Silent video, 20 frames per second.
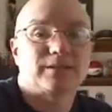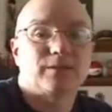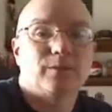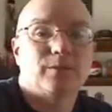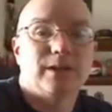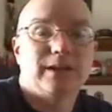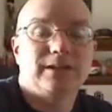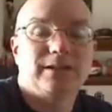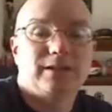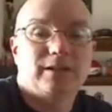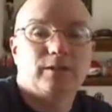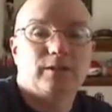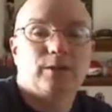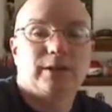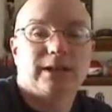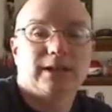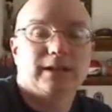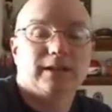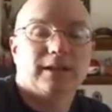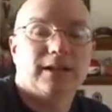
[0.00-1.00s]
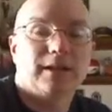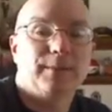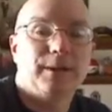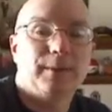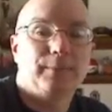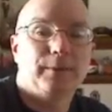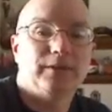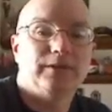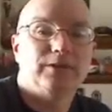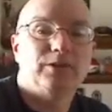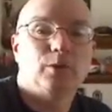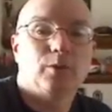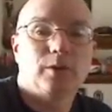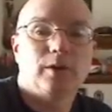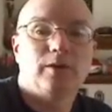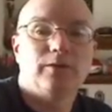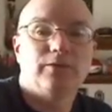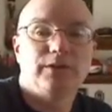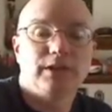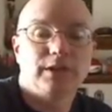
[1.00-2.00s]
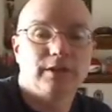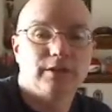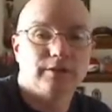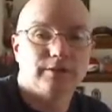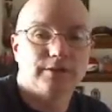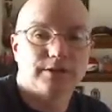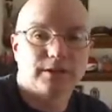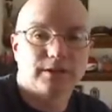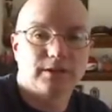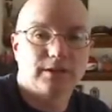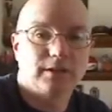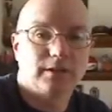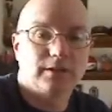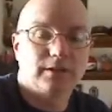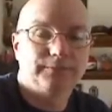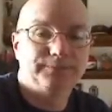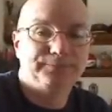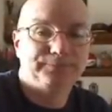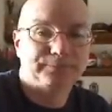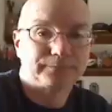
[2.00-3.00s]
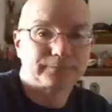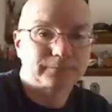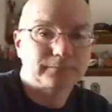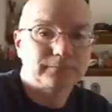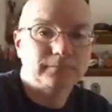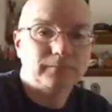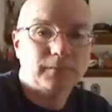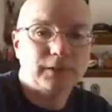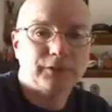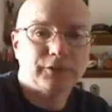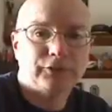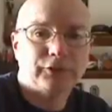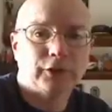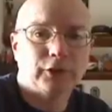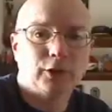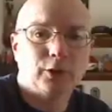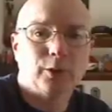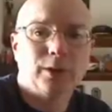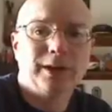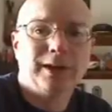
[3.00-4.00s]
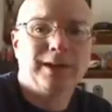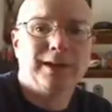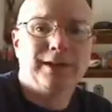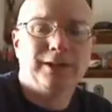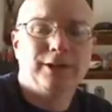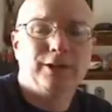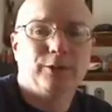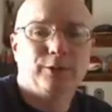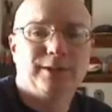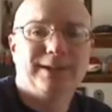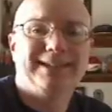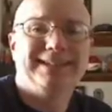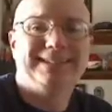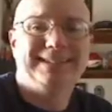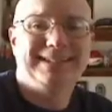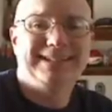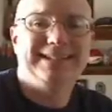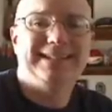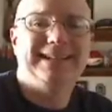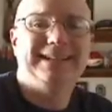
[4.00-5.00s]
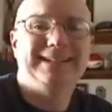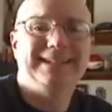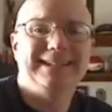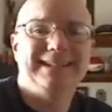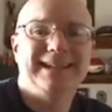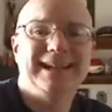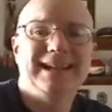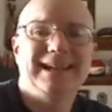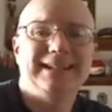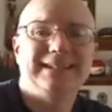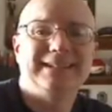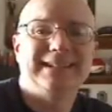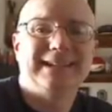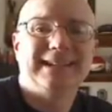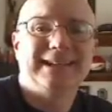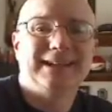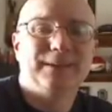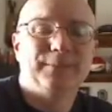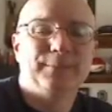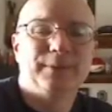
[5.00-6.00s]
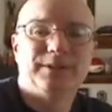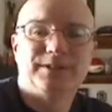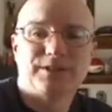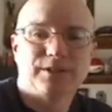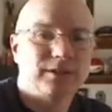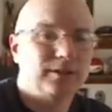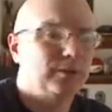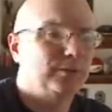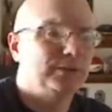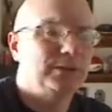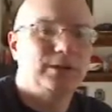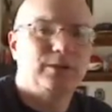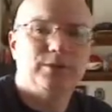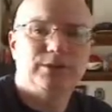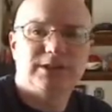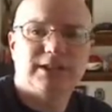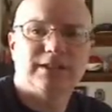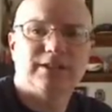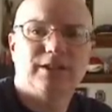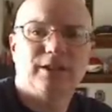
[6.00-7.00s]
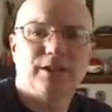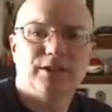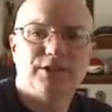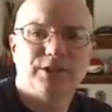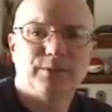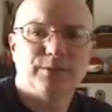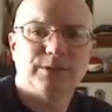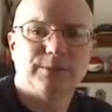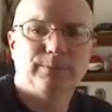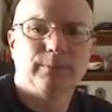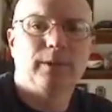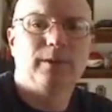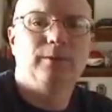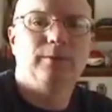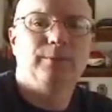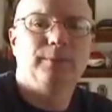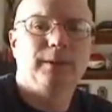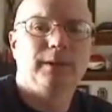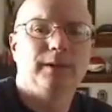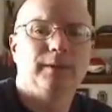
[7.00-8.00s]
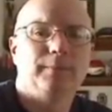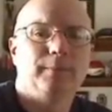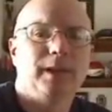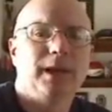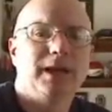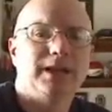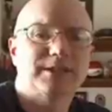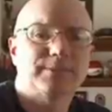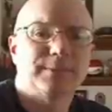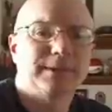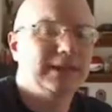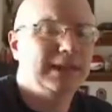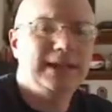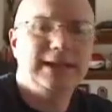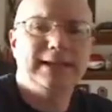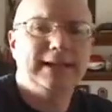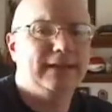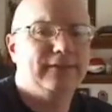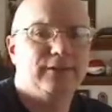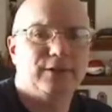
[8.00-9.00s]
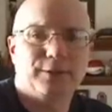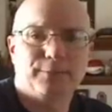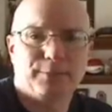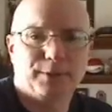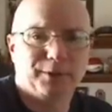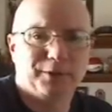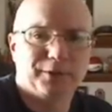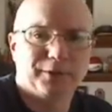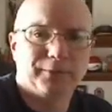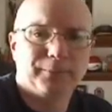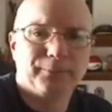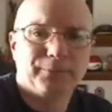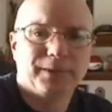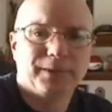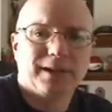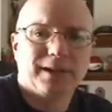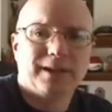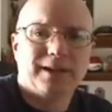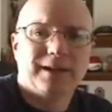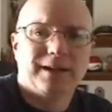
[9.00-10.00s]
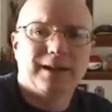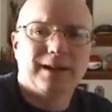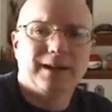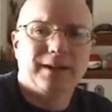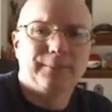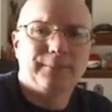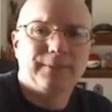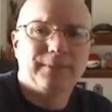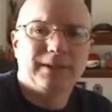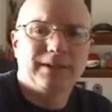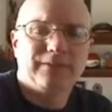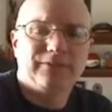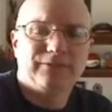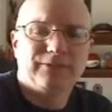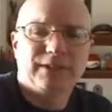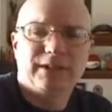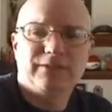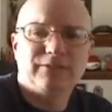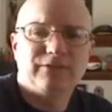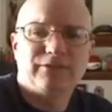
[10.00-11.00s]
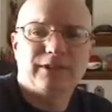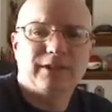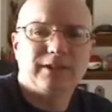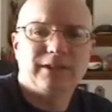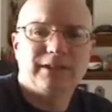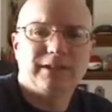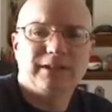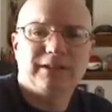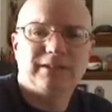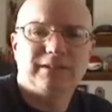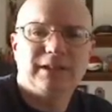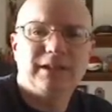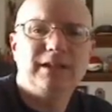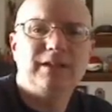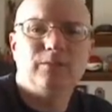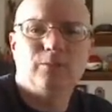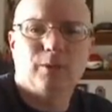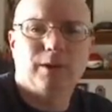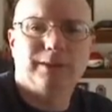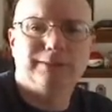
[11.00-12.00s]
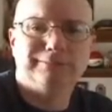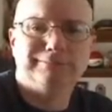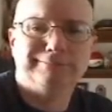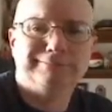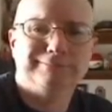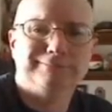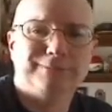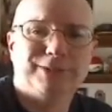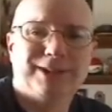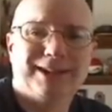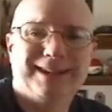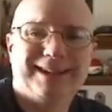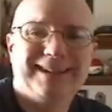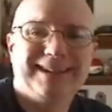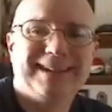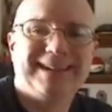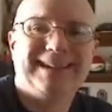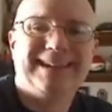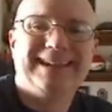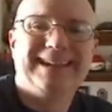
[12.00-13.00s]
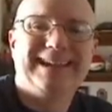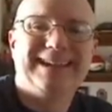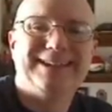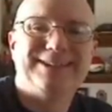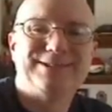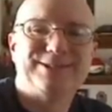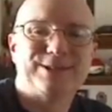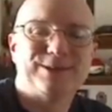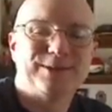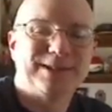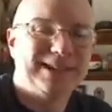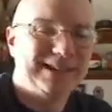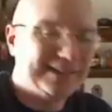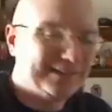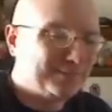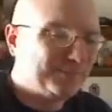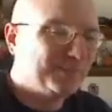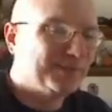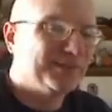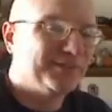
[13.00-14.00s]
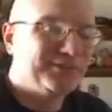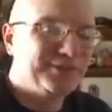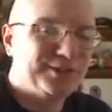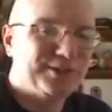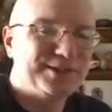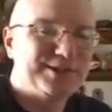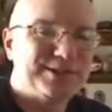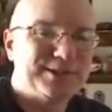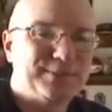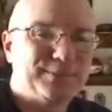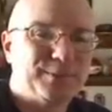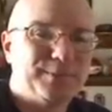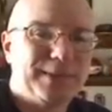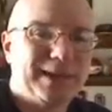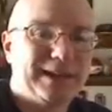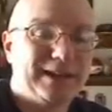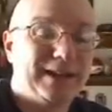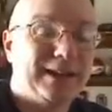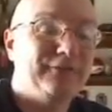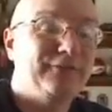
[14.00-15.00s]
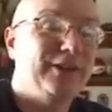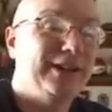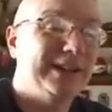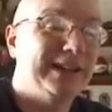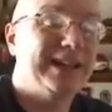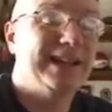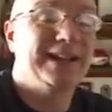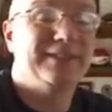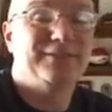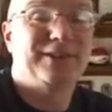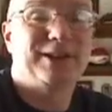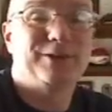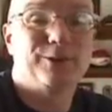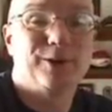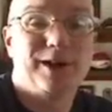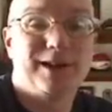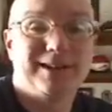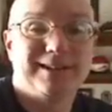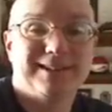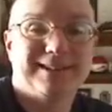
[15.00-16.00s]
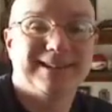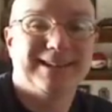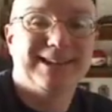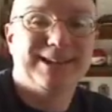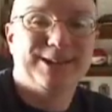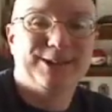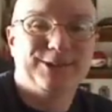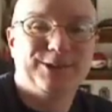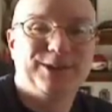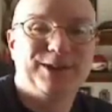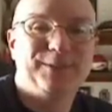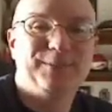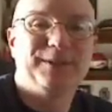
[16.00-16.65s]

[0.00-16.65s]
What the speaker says: away, again, coming up on 12 years ago. So, 1998. But still, technology was blooming and blossoming. He didn't have a computer. He didn't feel he needed one. Okay? And so, again, a very simple man. And I find it kind of ironic that I'm